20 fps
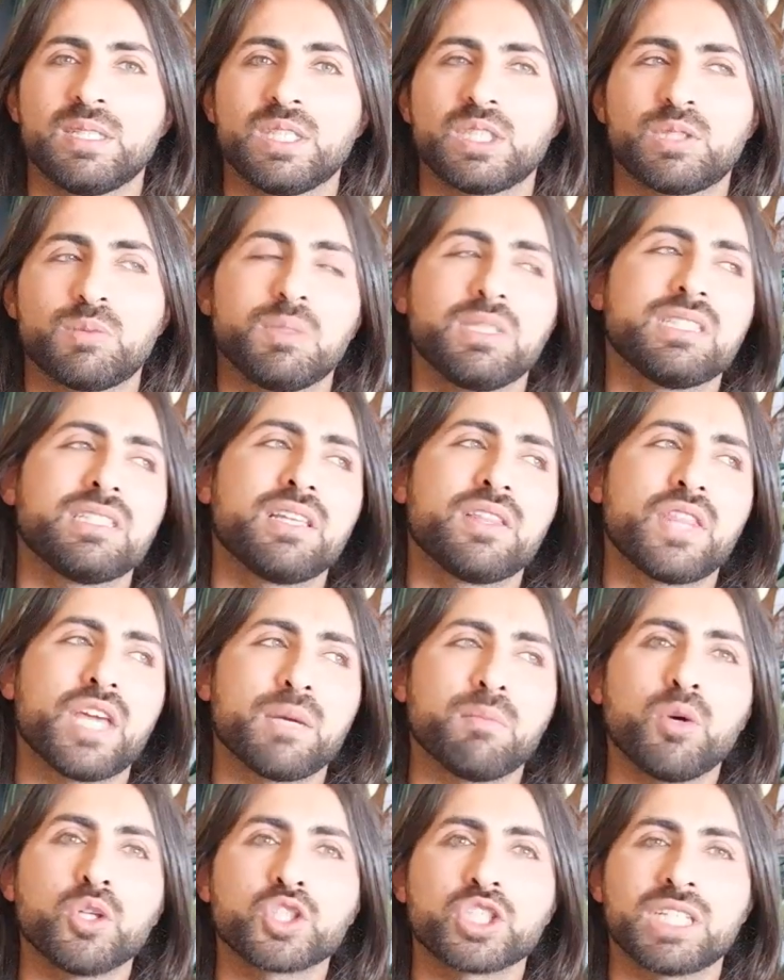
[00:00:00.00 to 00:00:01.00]
It means the
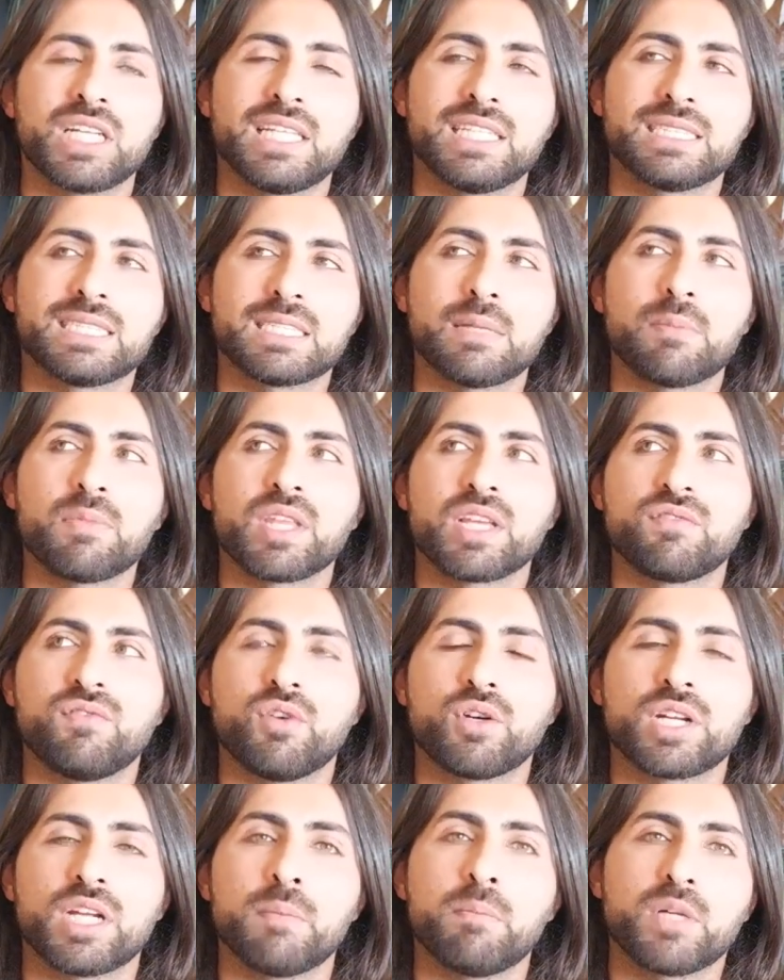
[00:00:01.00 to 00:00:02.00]
emotion is something
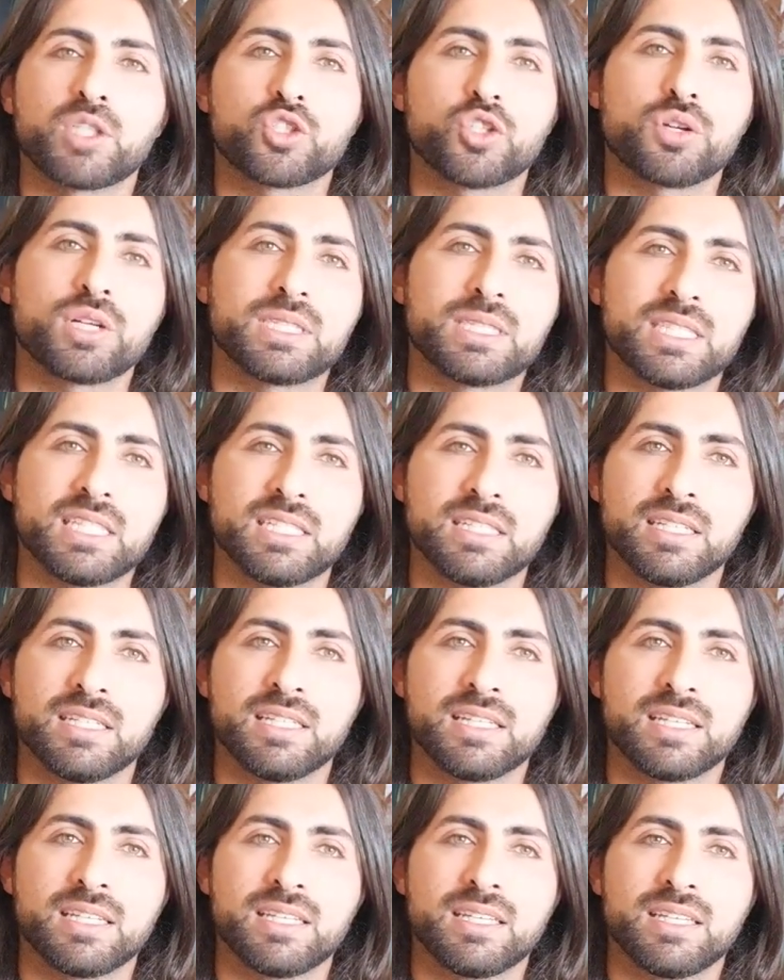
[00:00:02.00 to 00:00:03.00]
for immaturity.
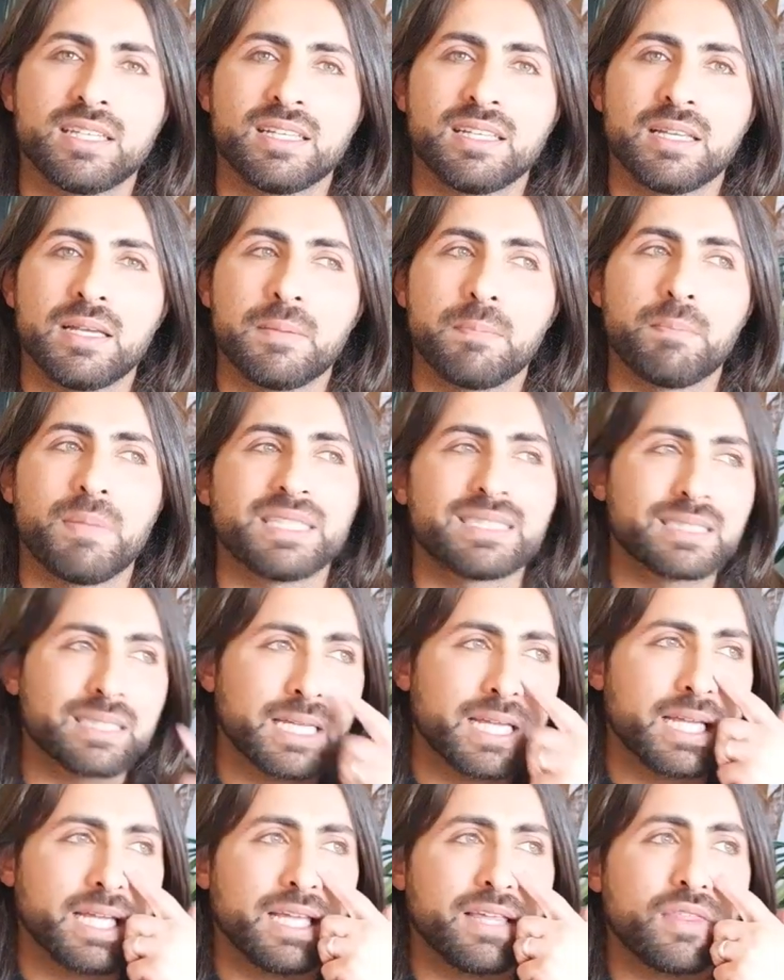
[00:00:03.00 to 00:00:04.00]
But
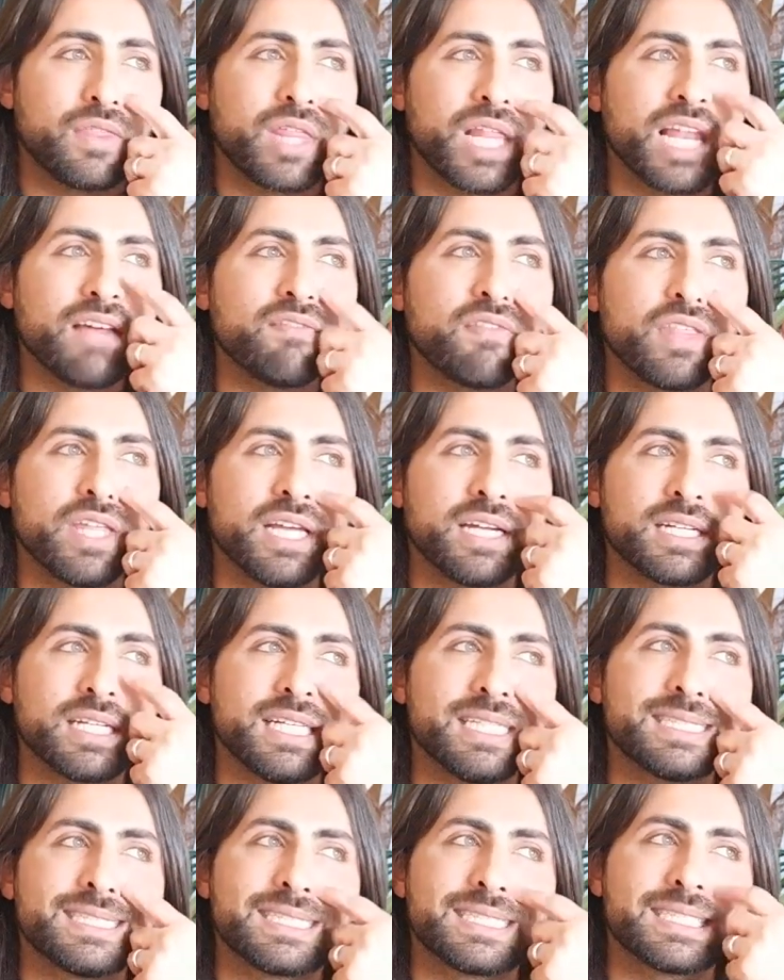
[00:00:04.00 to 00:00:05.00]
the love there,
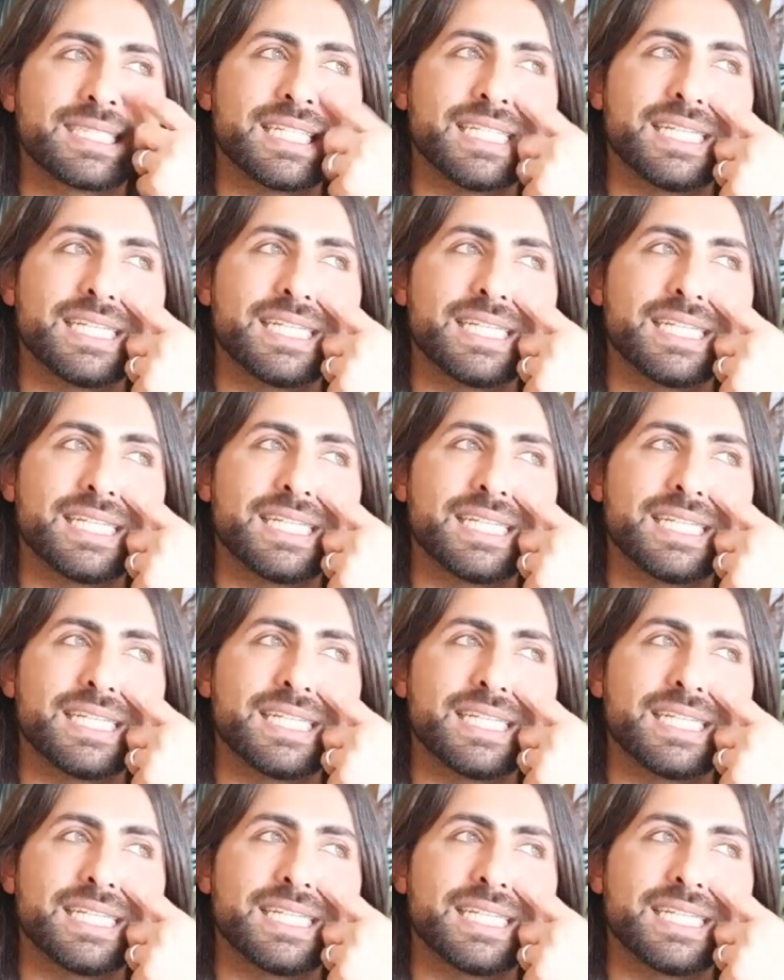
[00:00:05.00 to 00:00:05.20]
it's